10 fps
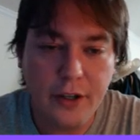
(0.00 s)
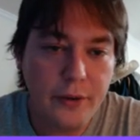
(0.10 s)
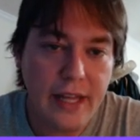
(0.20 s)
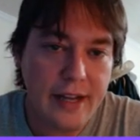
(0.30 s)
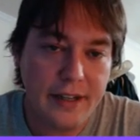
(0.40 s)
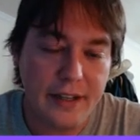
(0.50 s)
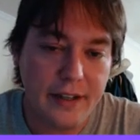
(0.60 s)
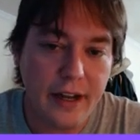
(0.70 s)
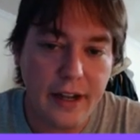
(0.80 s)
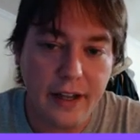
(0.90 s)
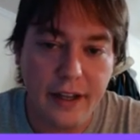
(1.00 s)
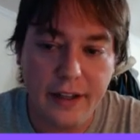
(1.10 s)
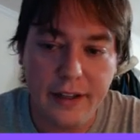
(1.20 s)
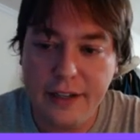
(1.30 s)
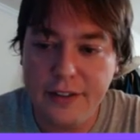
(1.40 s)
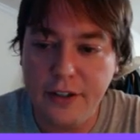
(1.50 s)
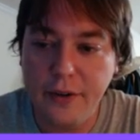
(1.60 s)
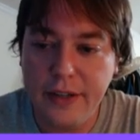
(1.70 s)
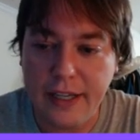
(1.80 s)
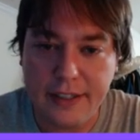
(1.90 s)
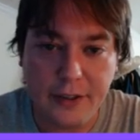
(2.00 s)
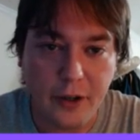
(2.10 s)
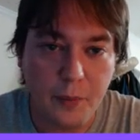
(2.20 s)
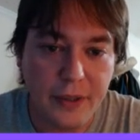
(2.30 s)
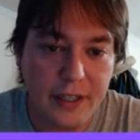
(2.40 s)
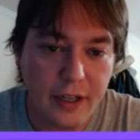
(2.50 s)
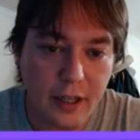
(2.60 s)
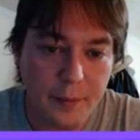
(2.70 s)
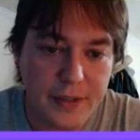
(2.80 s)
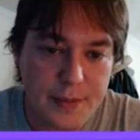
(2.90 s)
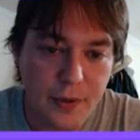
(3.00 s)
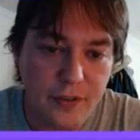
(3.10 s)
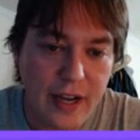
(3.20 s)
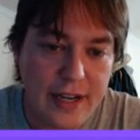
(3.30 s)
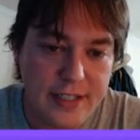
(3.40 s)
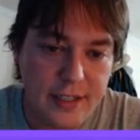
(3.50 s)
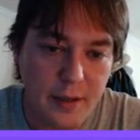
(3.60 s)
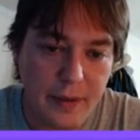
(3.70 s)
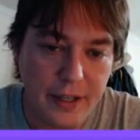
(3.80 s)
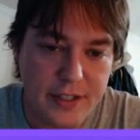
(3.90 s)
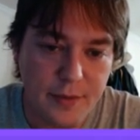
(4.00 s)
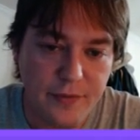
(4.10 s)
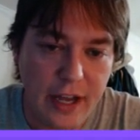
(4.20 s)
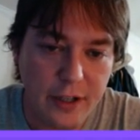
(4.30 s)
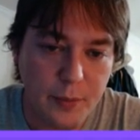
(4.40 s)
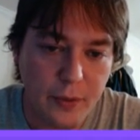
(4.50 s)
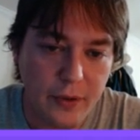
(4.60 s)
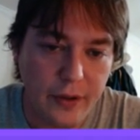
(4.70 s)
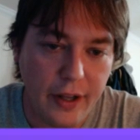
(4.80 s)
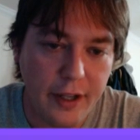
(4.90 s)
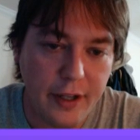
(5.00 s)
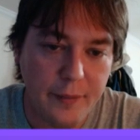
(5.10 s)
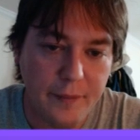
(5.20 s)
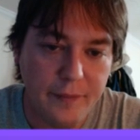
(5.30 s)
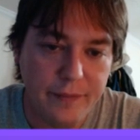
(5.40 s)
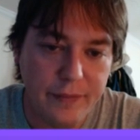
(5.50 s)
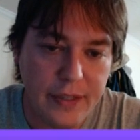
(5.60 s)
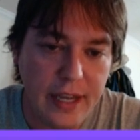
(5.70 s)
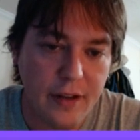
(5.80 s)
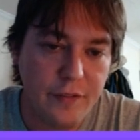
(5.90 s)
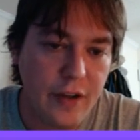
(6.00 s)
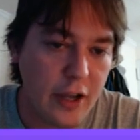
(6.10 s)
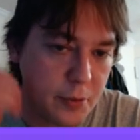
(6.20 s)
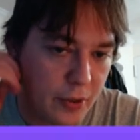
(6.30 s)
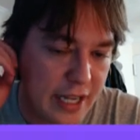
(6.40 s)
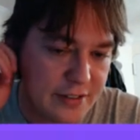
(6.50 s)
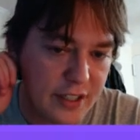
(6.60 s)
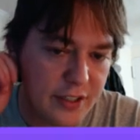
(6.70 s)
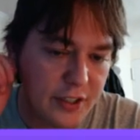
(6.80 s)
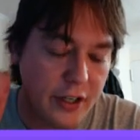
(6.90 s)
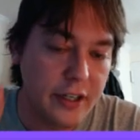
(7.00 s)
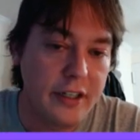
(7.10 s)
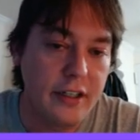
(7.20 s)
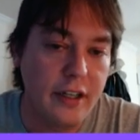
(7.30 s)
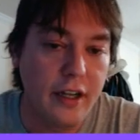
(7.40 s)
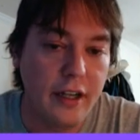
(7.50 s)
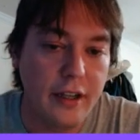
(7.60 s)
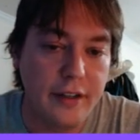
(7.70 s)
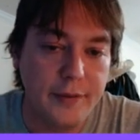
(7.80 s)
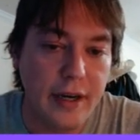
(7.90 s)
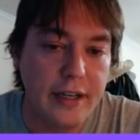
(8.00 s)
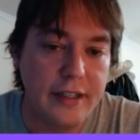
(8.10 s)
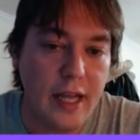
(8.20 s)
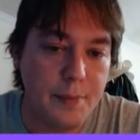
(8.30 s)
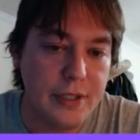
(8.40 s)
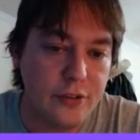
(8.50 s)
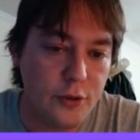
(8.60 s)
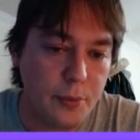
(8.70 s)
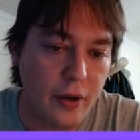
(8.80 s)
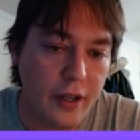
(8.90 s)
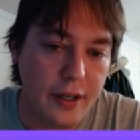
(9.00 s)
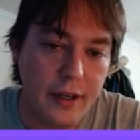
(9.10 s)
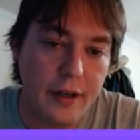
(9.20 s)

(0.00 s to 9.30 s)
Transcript: know that. I didn't know that, Kiro. But this provides some valuable valuable idea here. Threatening that b2 pawn.